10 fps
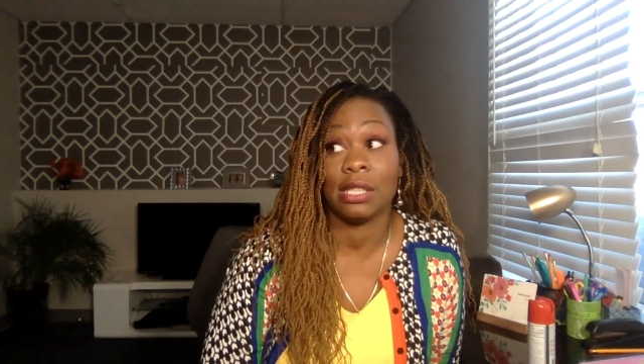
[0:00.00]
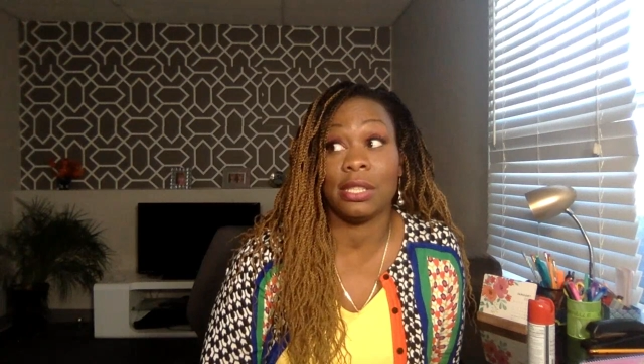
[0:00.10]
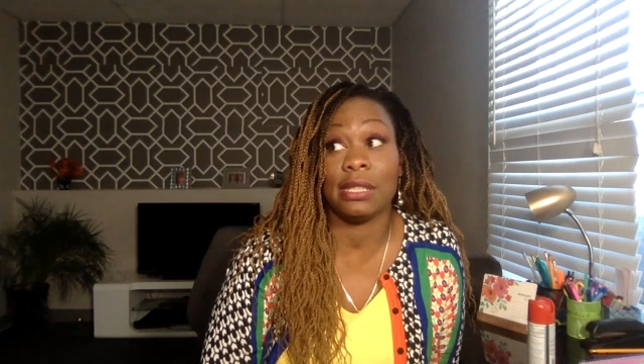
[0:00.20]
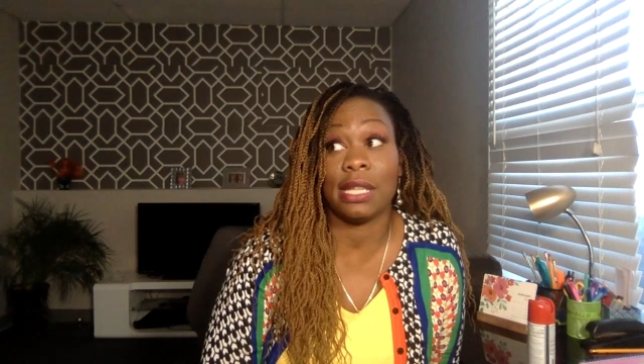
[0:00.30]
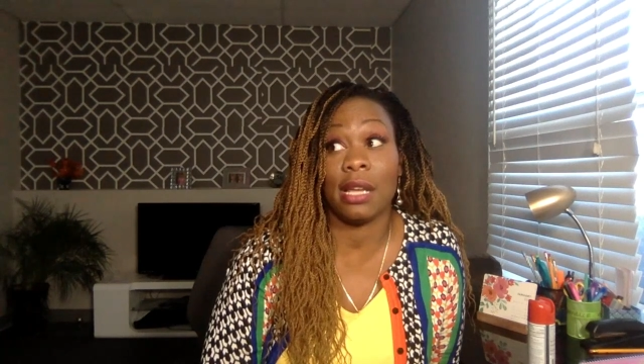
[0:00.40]

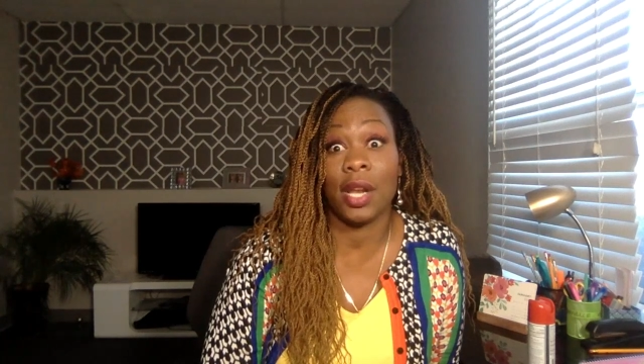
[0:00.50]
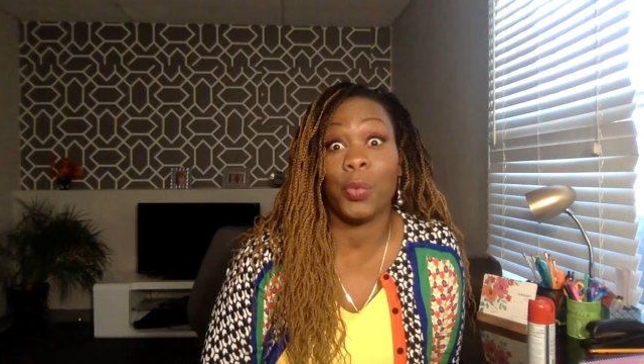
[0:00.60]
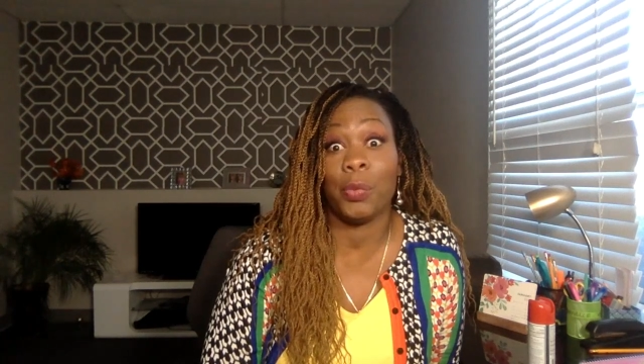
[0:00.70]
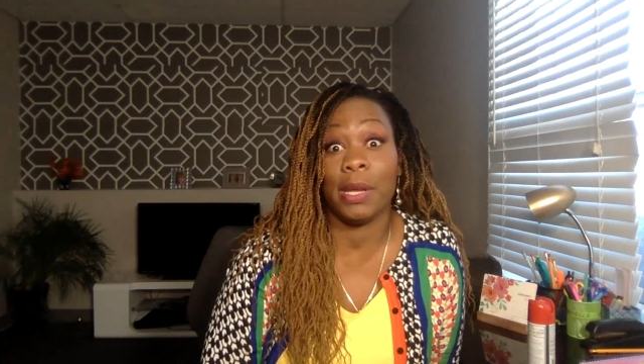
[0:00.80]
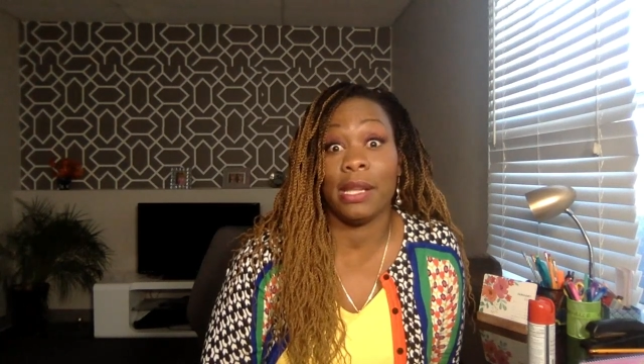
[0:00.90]
So there's a lot
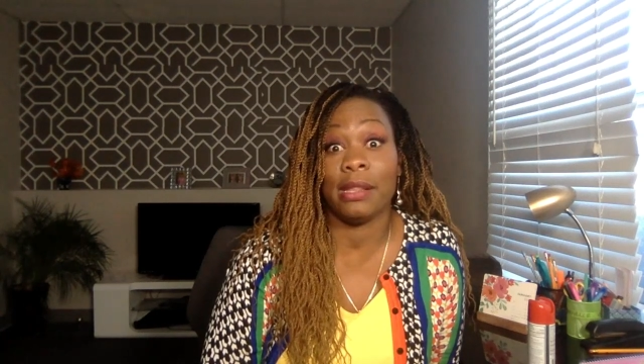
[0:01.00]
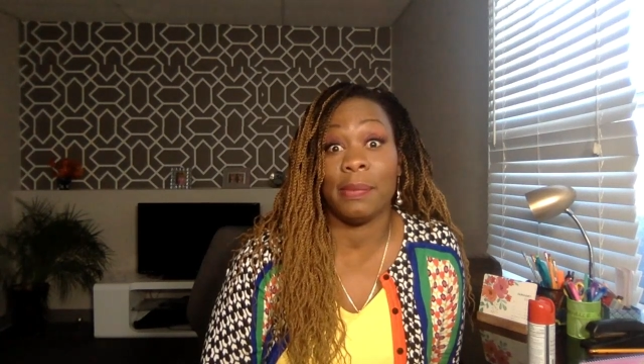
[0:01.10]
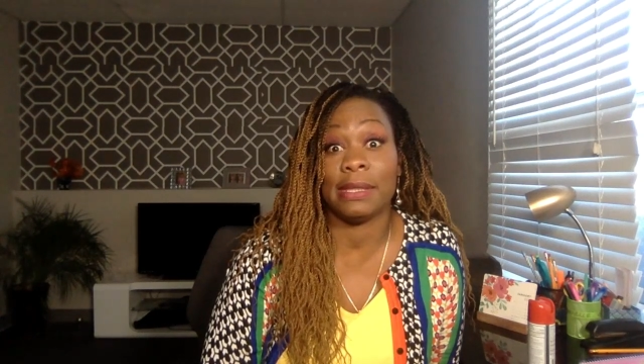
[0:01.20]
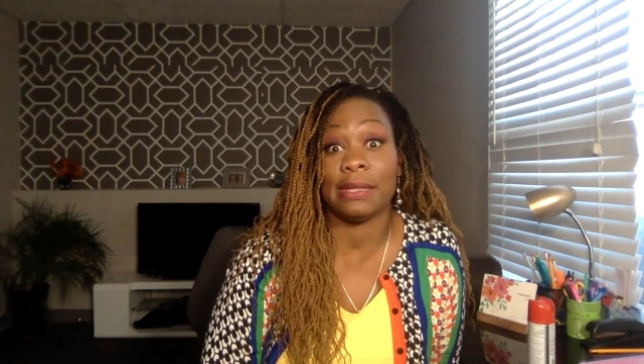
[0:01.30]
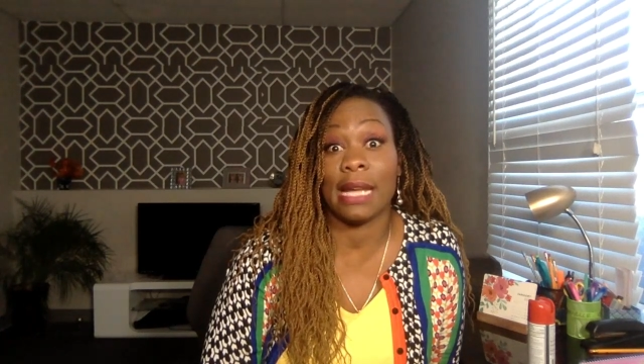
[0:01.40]
of women in
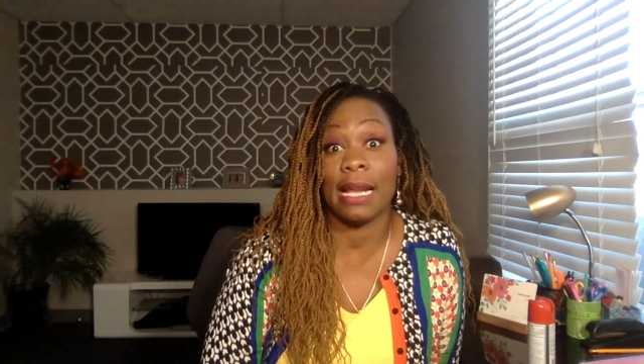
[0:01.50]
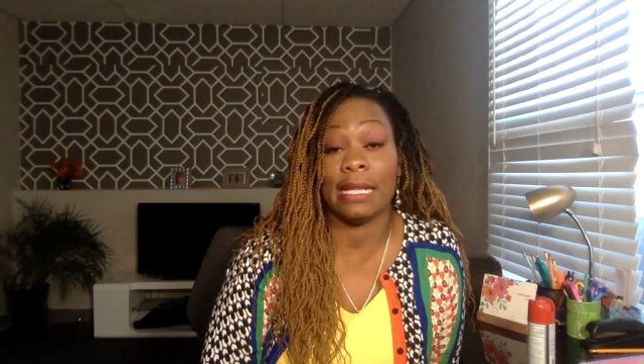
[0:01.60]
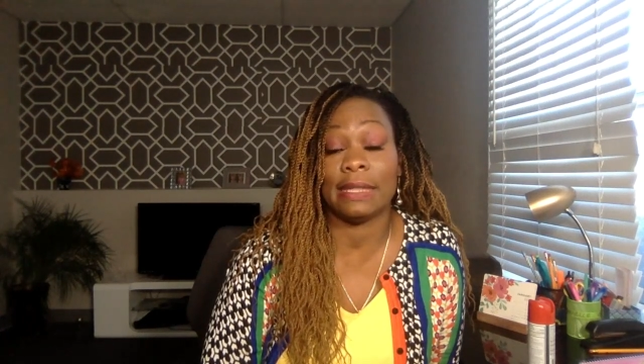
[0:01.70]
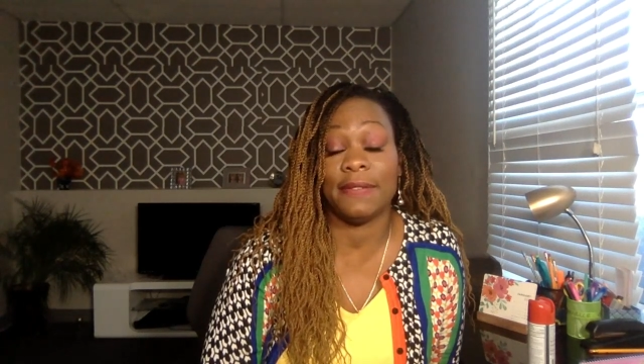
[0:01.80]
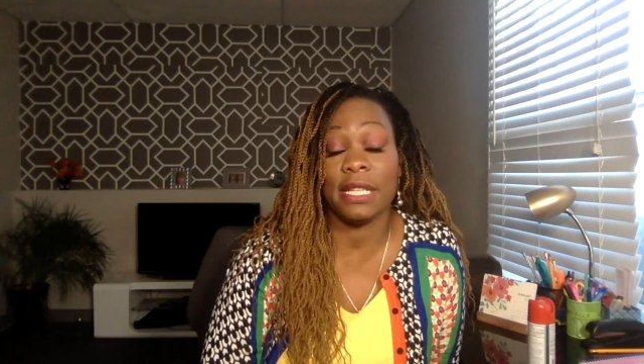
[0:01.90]
the business
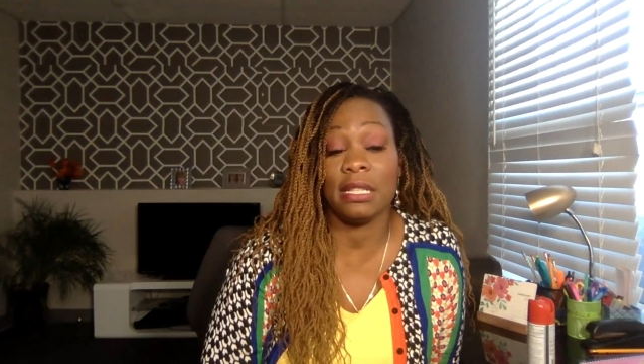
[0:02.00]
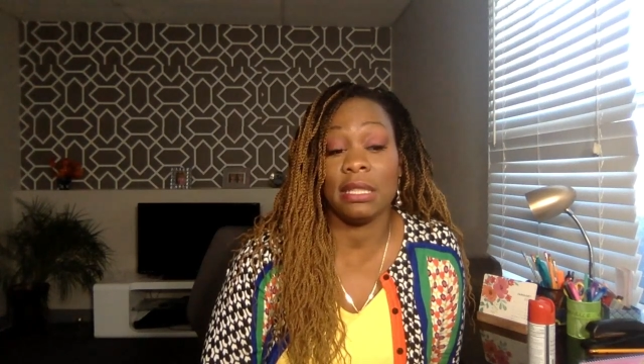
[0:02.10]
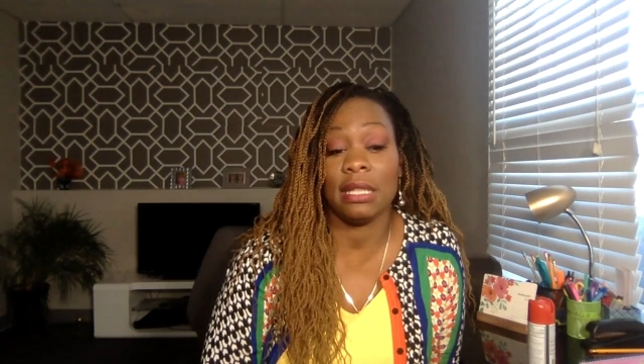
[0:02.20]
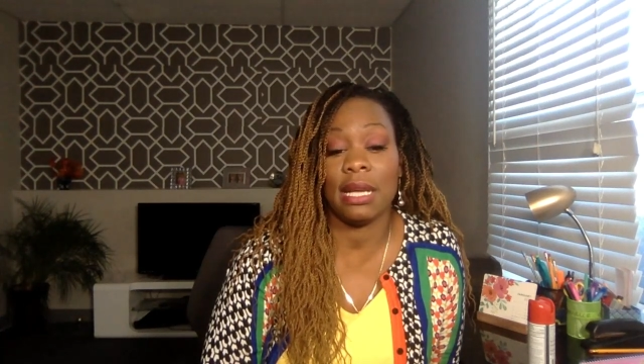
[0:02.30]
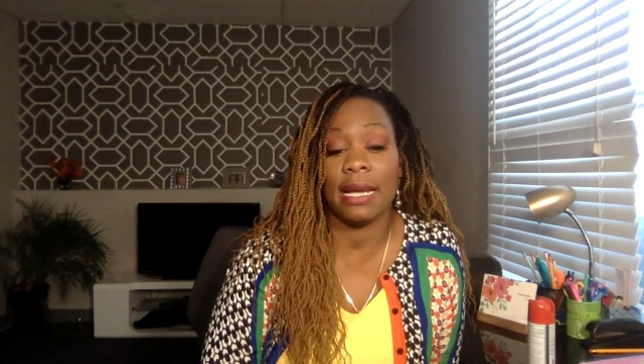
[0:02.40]
analyst
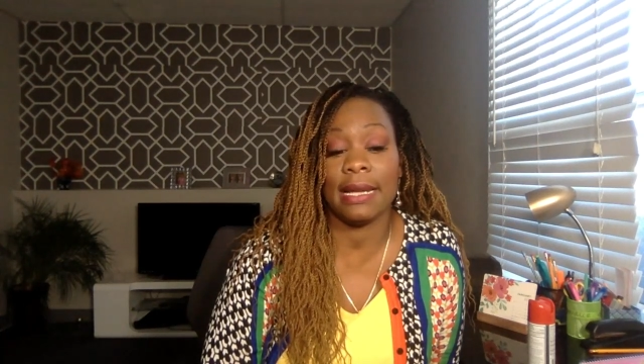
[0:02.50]
field.